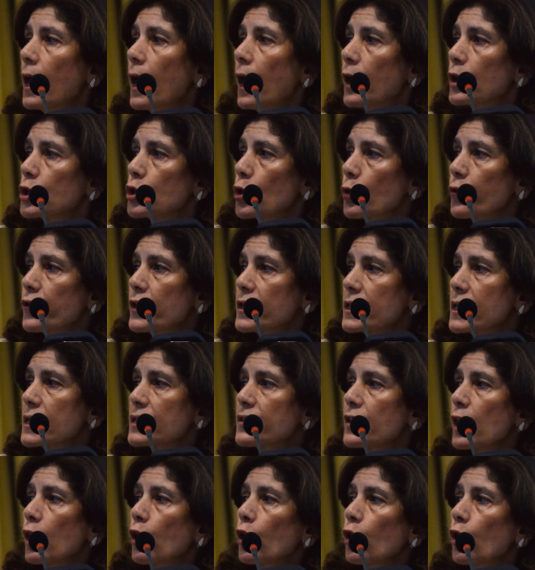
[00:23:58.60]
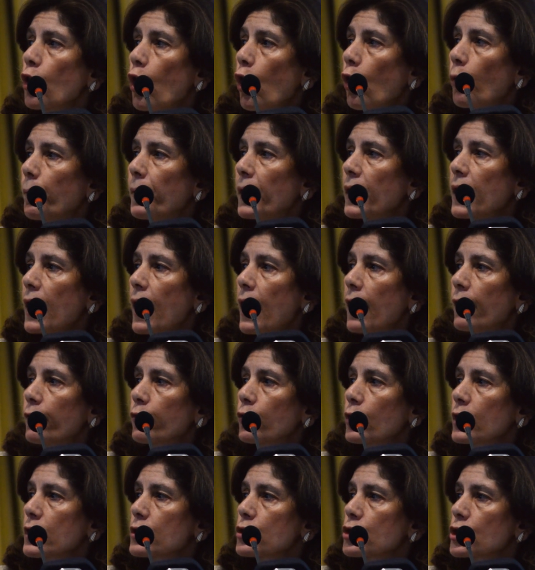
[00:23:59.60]
So this is the global
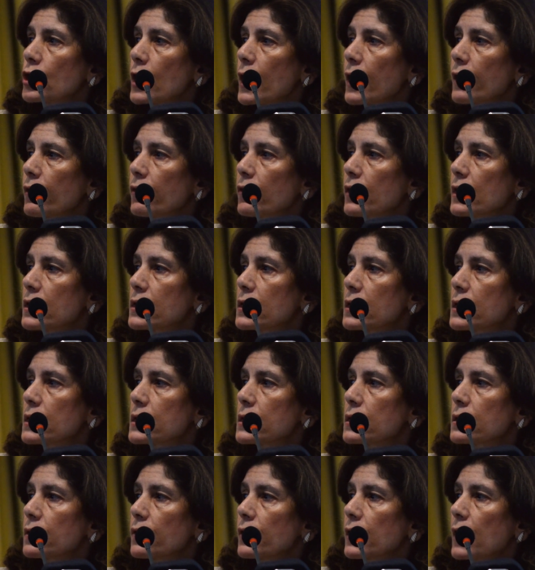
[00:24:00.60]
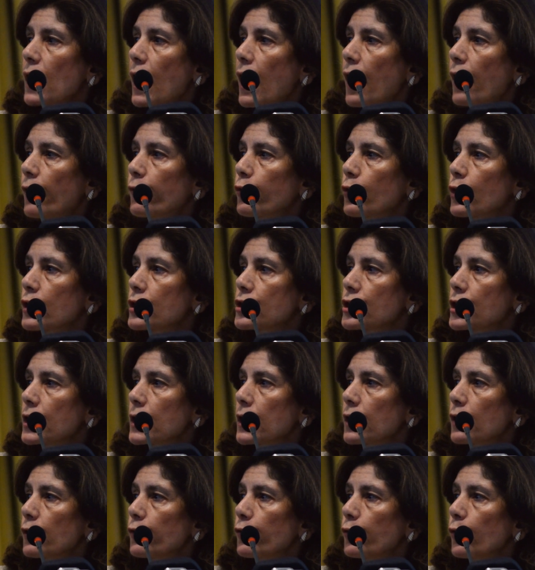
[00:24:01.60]
average, and this is the average
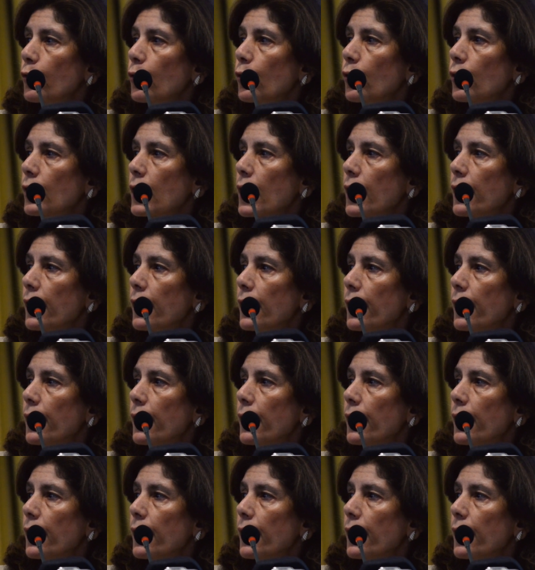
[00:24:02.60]
here for